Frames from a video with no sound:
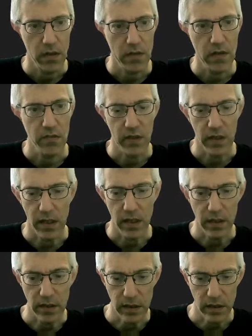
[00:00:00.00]
Let's give it
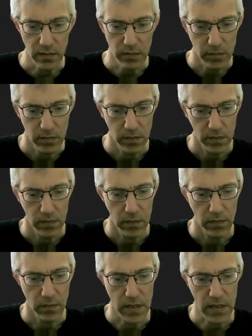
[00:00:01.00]
an ID,
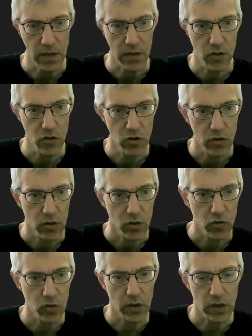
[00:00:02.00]
message,
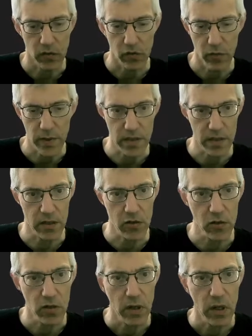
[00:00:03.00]
shorthand for
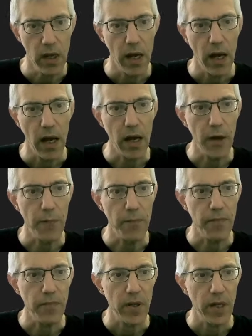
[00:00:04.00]
message.
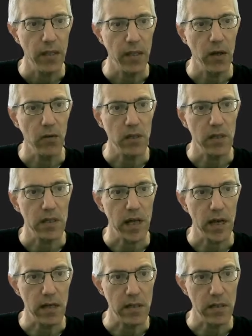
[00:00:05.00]
And now let's
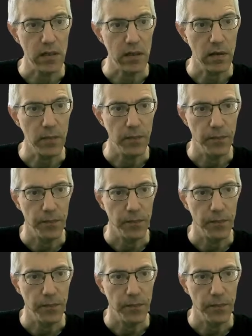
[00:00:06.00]
stylize it.